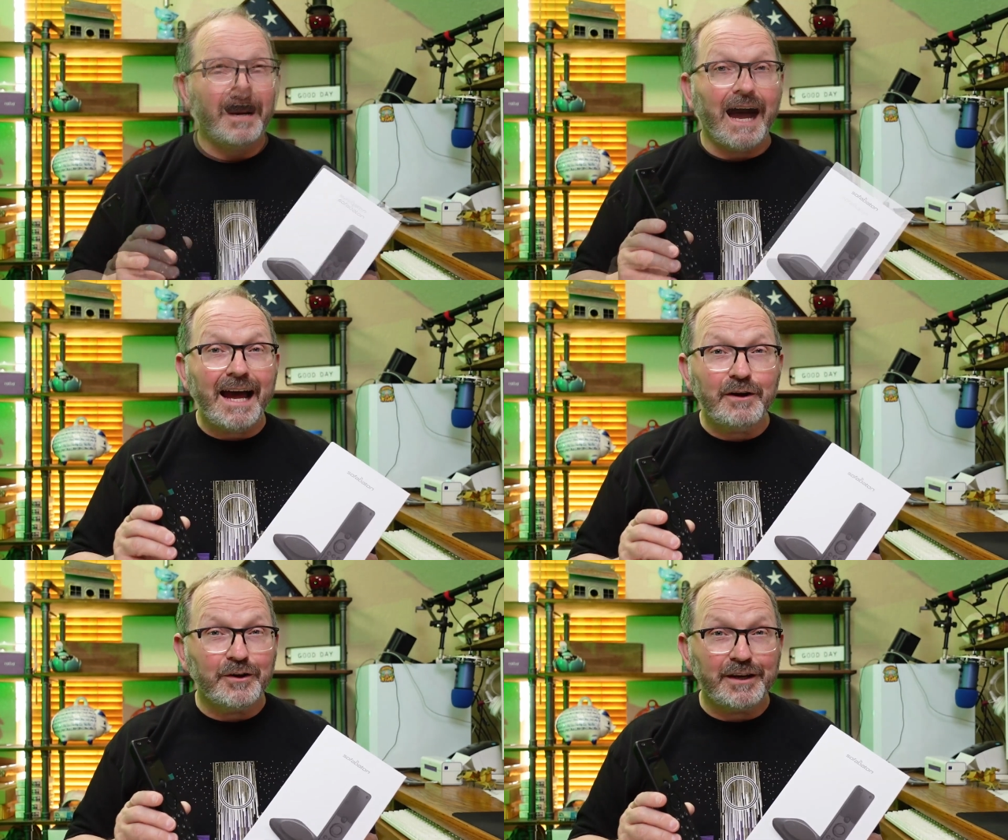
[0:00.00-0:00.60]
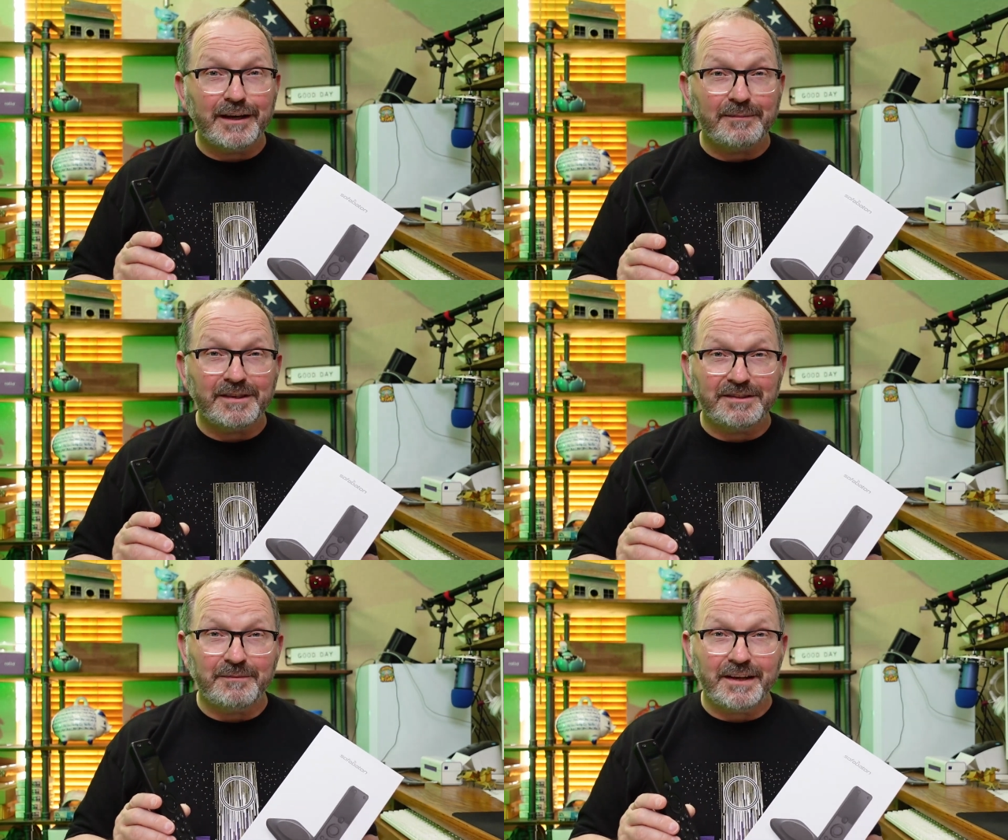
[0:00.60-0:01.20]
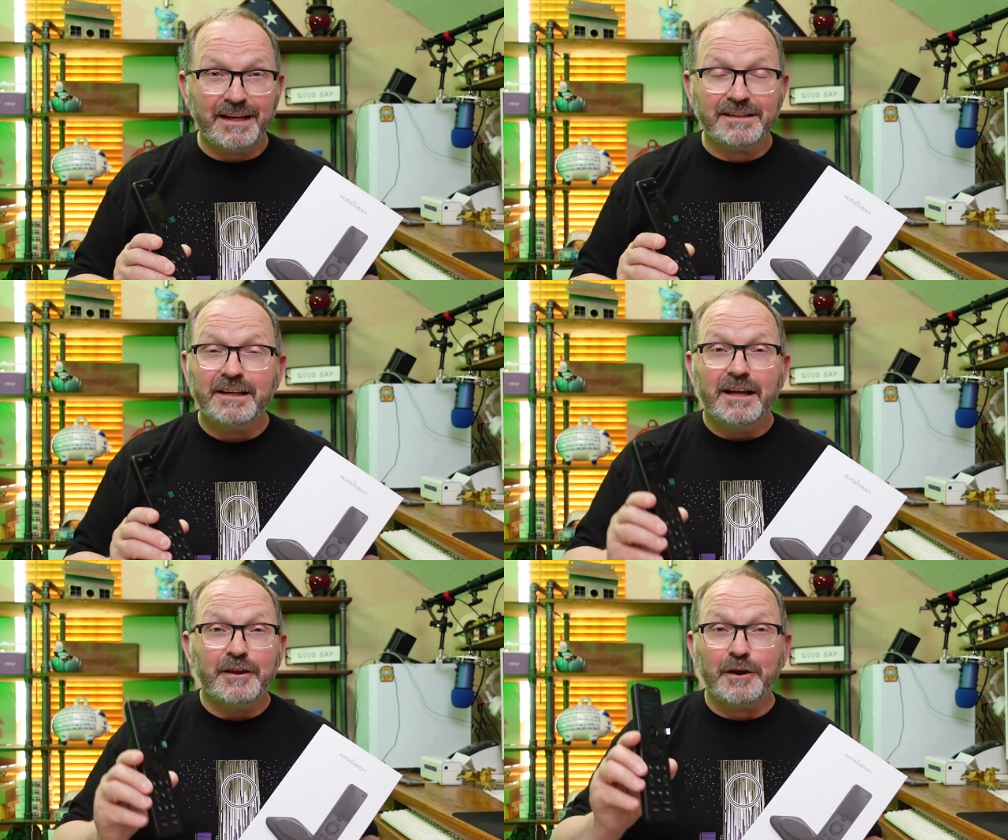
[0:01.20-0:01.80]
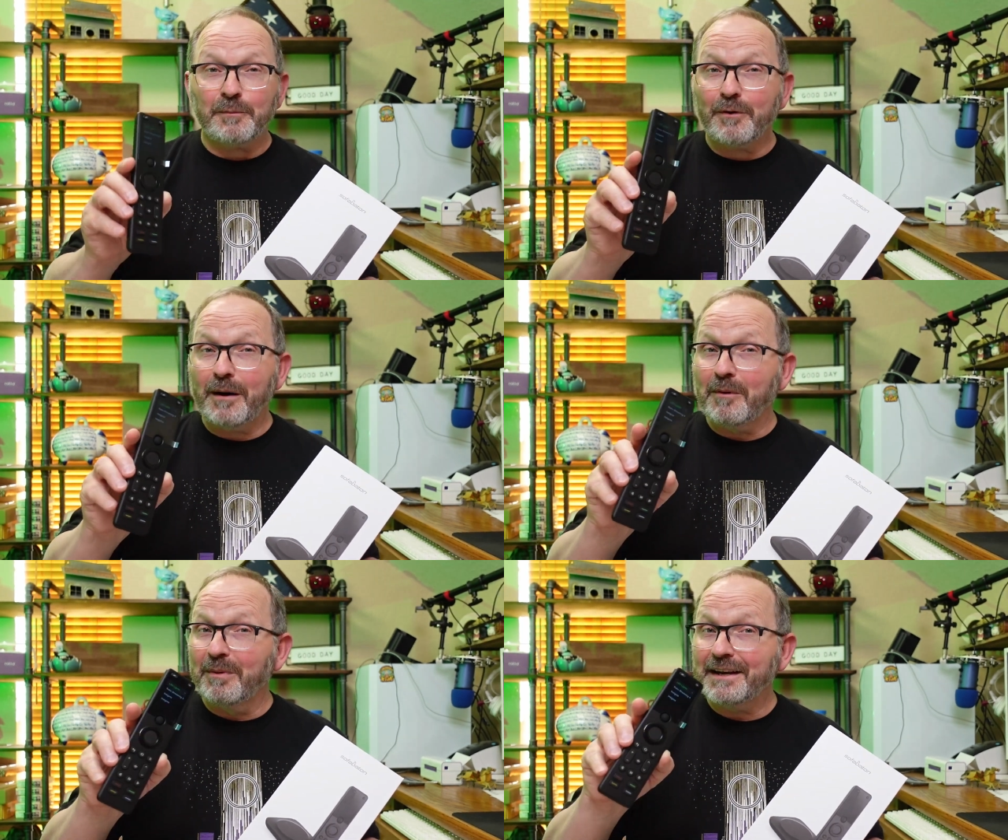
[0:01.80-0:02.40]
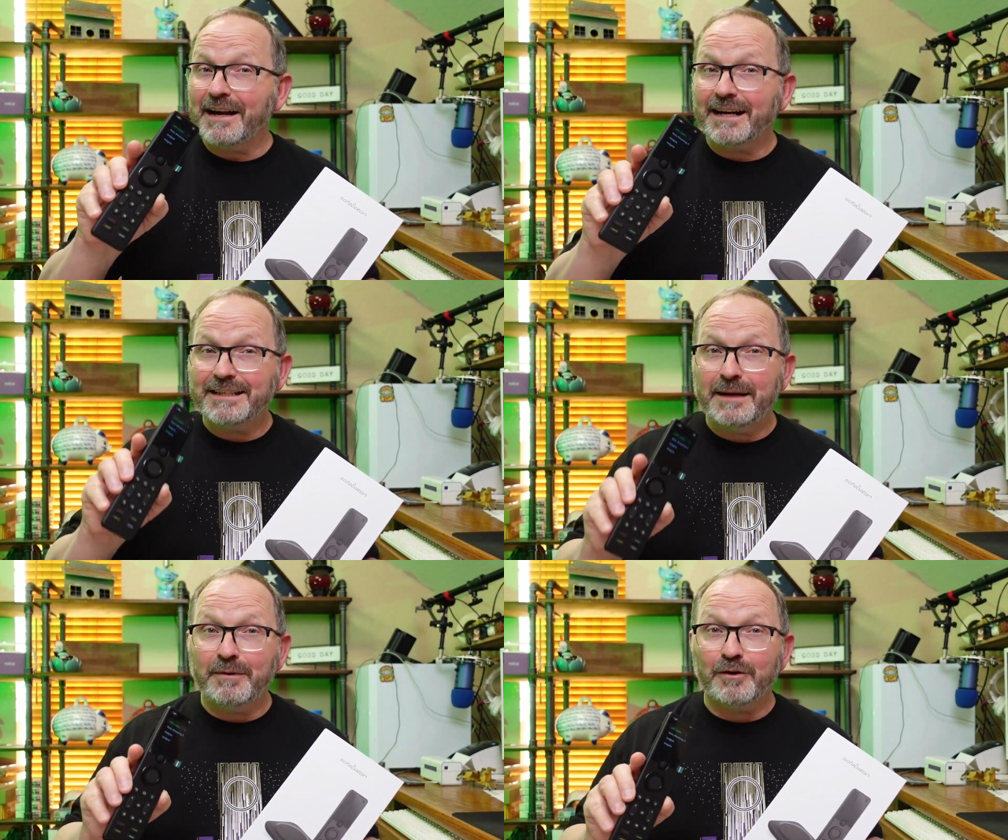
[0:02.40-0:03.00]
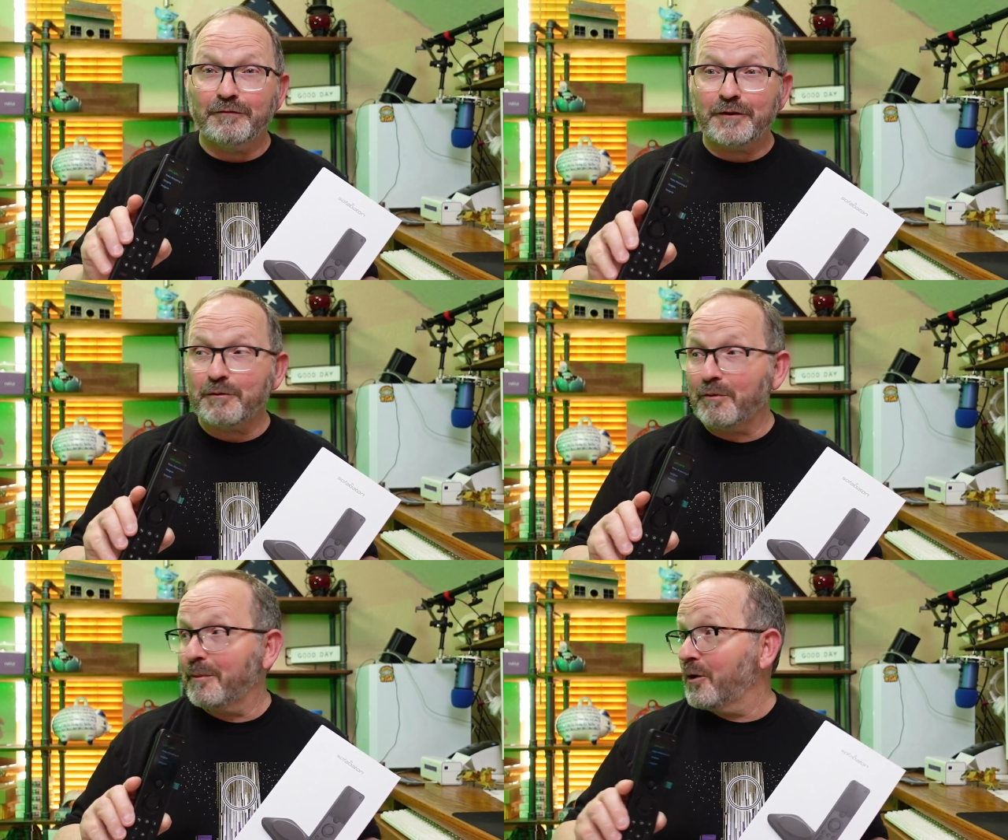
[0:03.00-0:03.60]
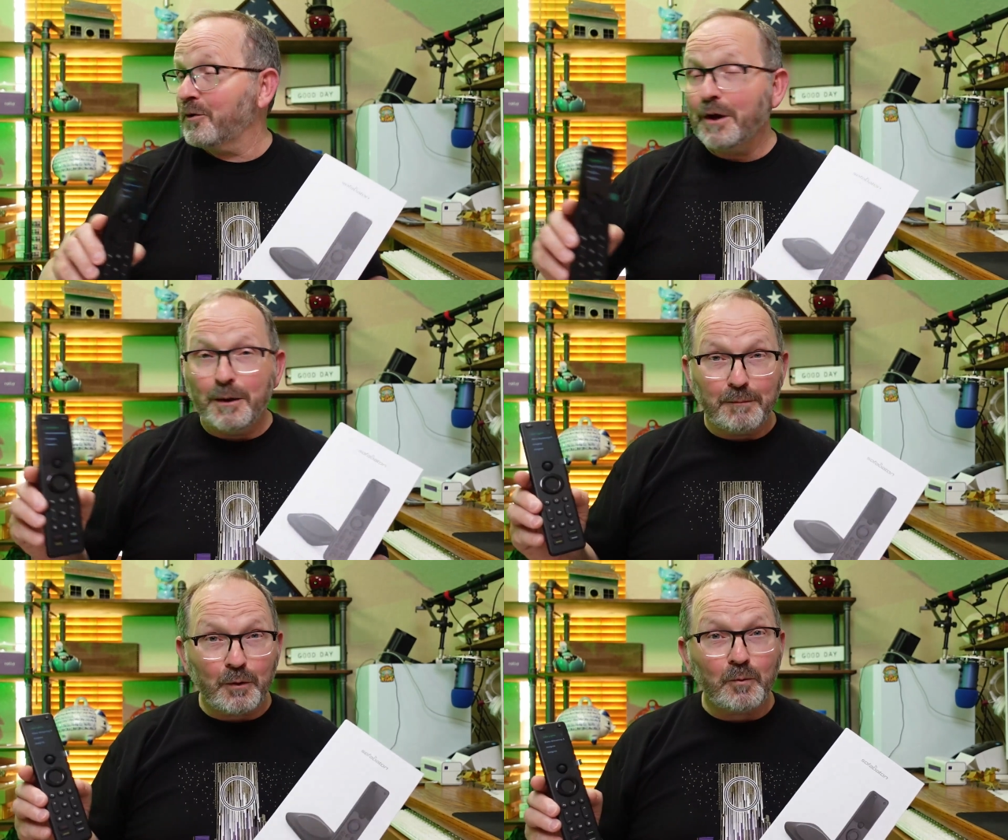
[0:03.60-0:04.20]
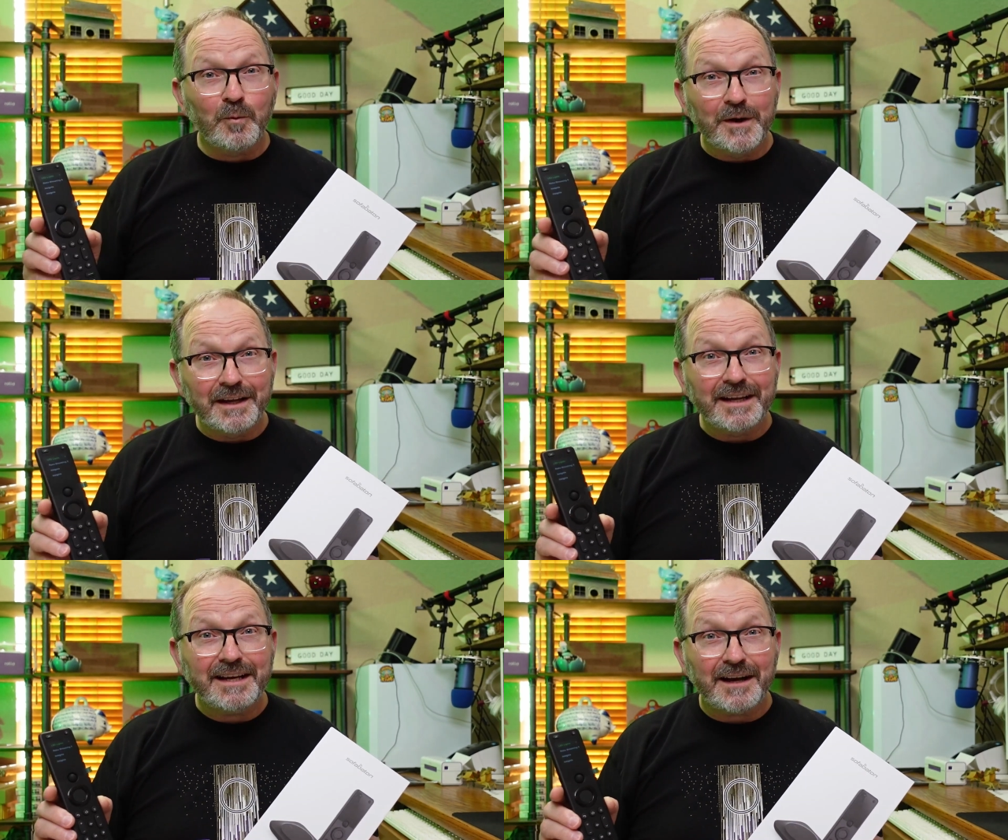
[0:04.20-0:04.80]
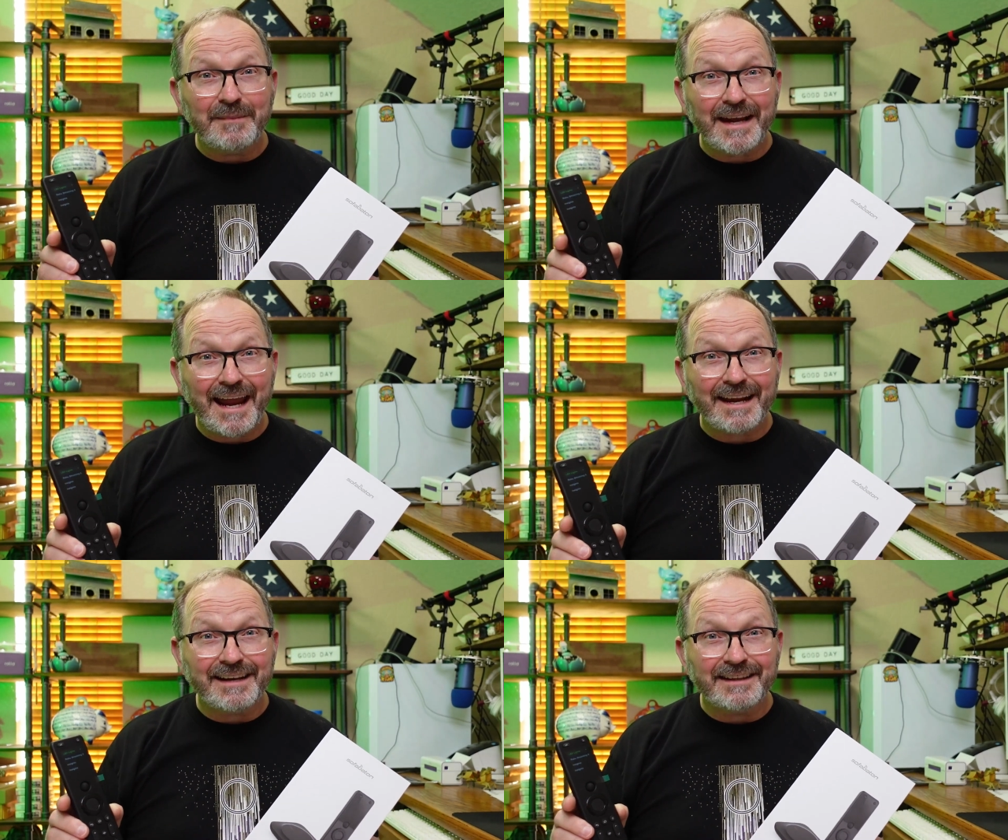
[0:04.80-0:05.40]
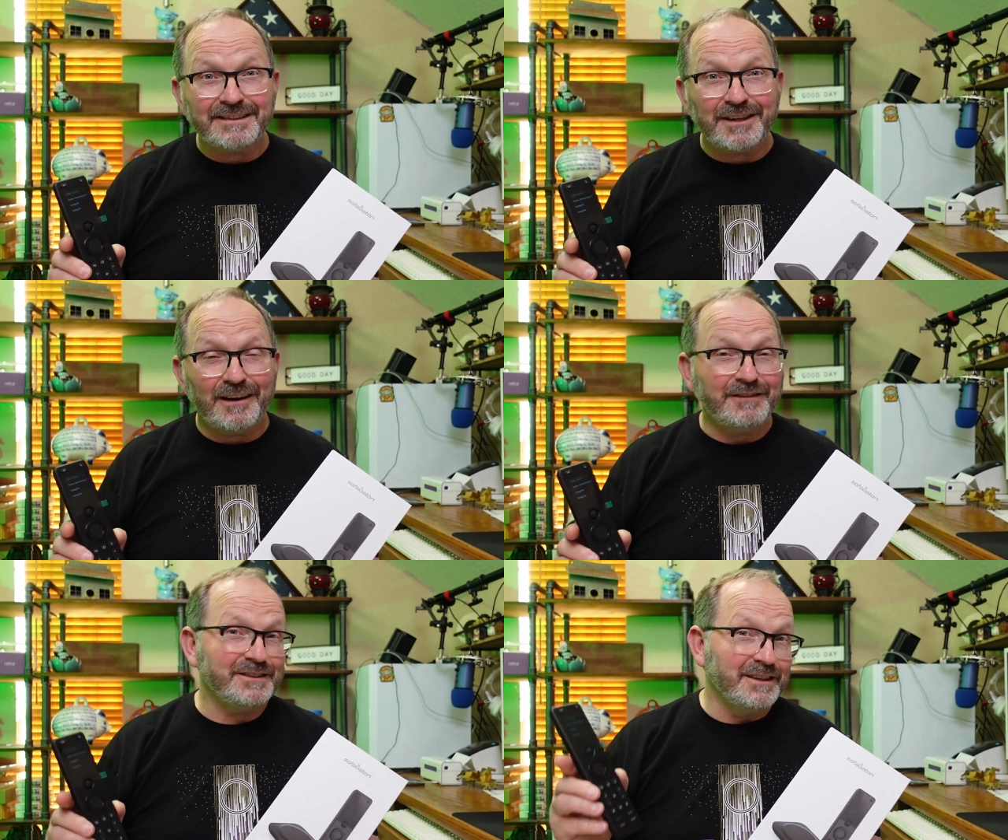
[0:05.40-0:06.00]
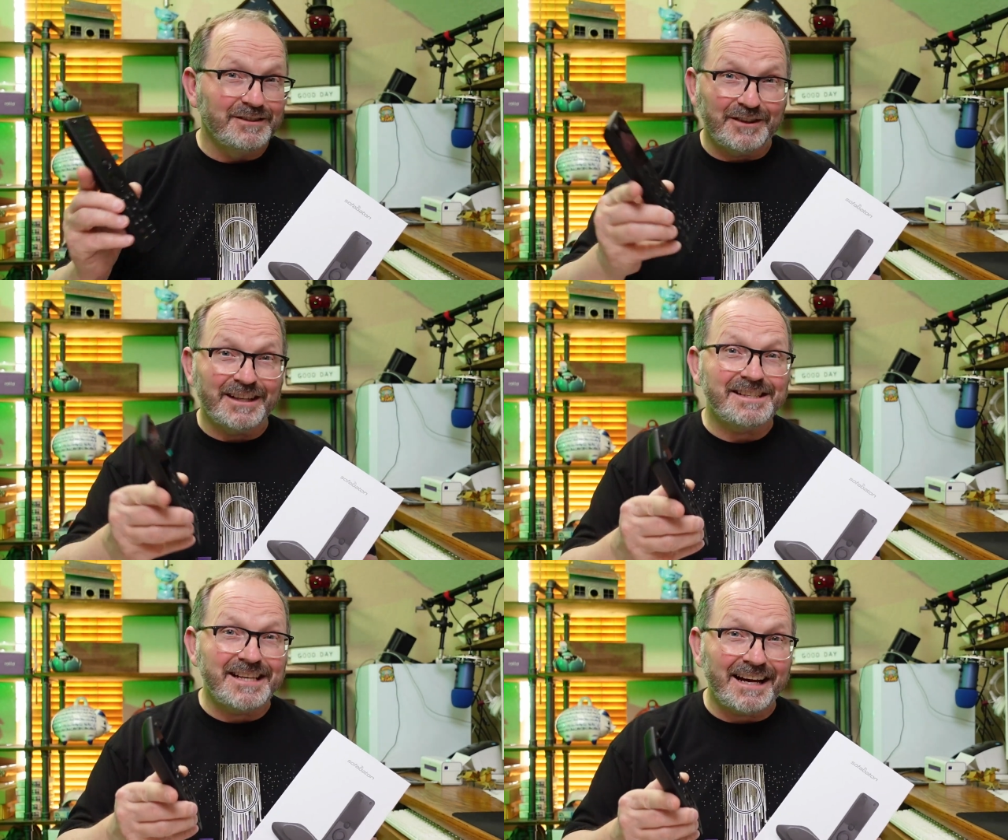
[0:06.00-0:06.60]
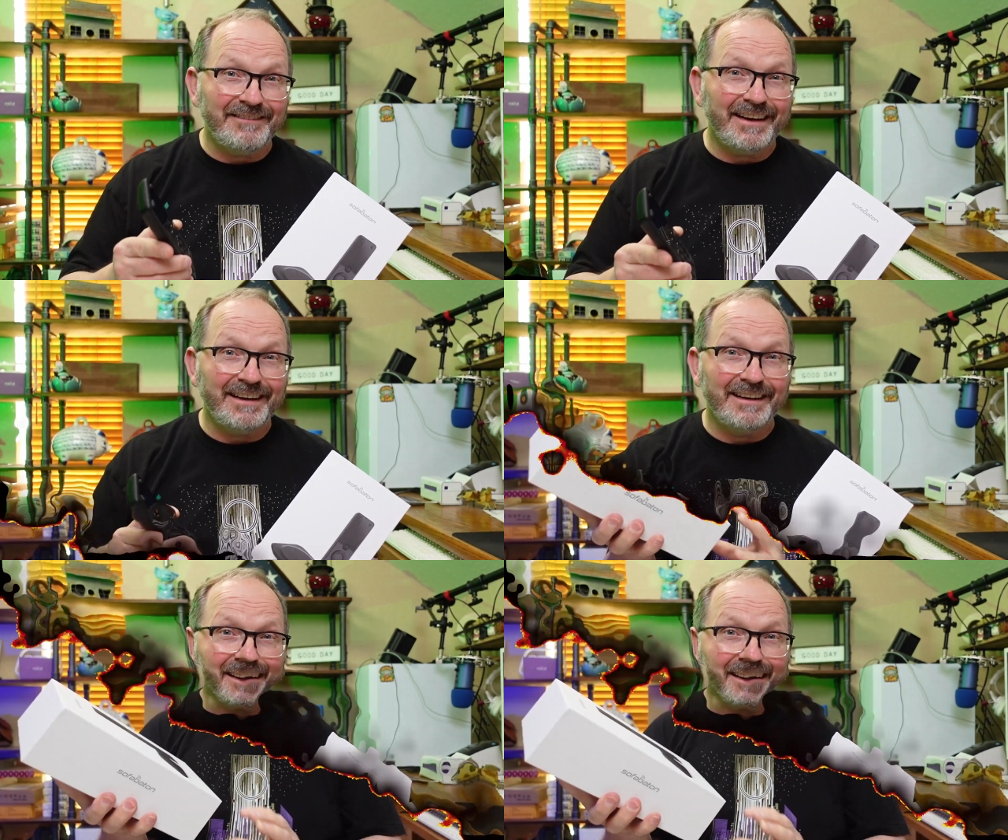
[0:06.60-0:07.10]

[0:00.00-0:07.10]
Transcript: I hooked it up to some things that are probably not typical for the remote, but really come in handy in this office. So let's dive in.